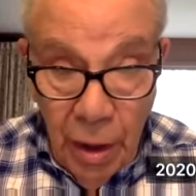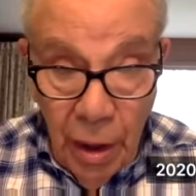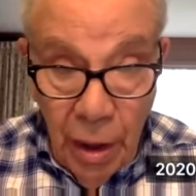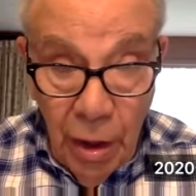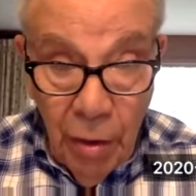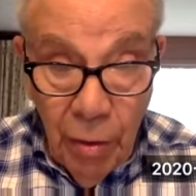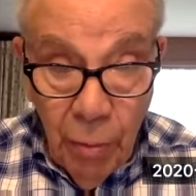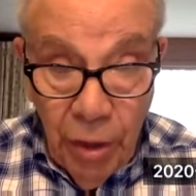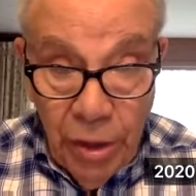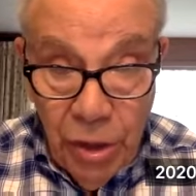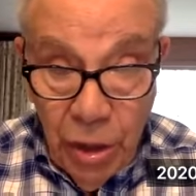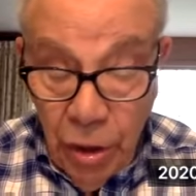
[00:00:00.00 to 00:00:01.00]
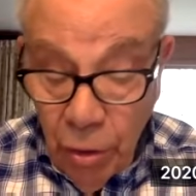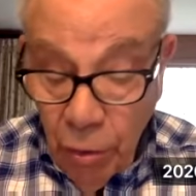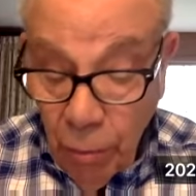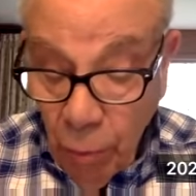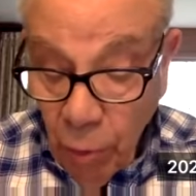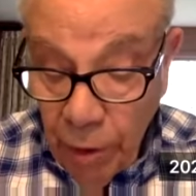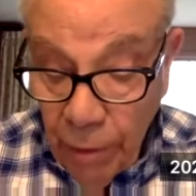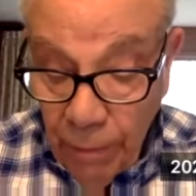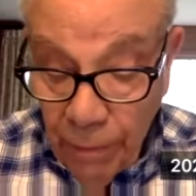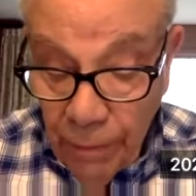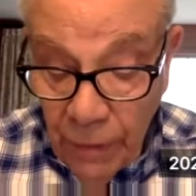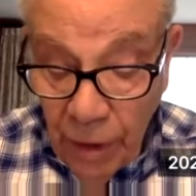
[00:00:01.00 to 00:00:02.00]
our president and the board,
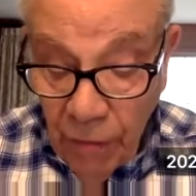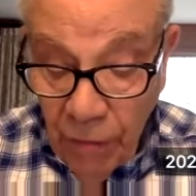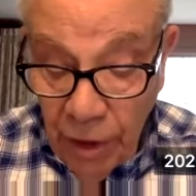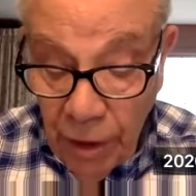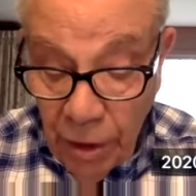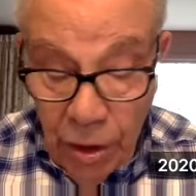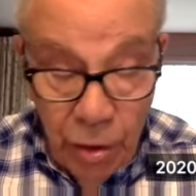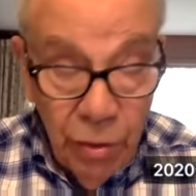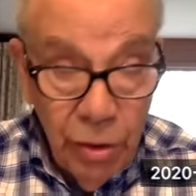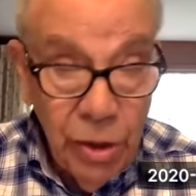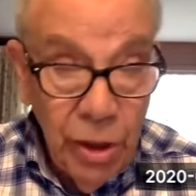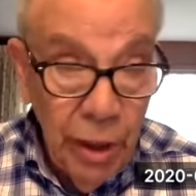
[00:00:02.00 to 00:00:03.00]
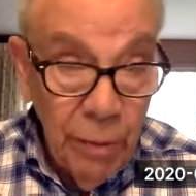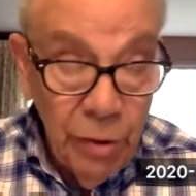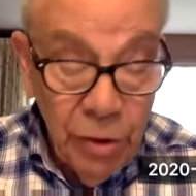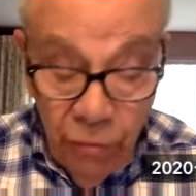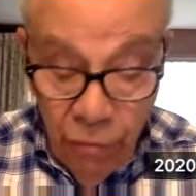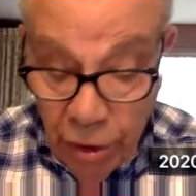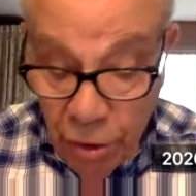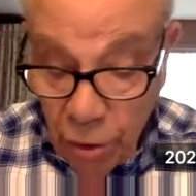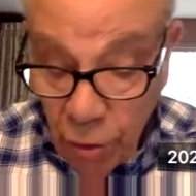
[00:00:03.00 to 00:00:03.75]
our volunteers, neighbors, and friends.